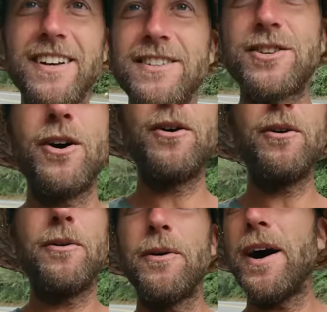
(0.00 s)

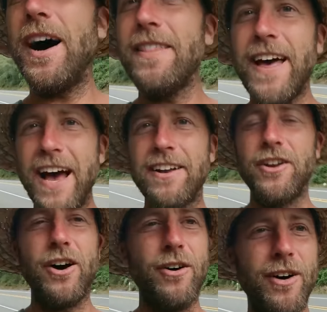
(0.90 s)
So, on that
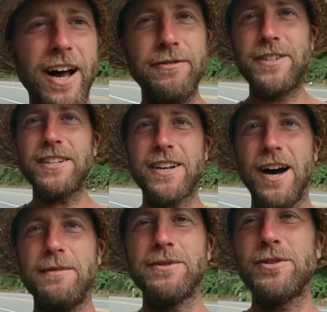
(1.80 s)
note, I've just
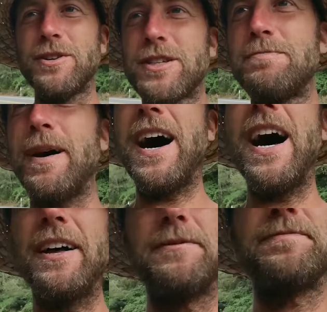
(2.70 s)
come to a
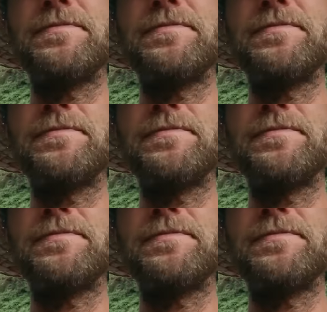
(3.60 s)
spot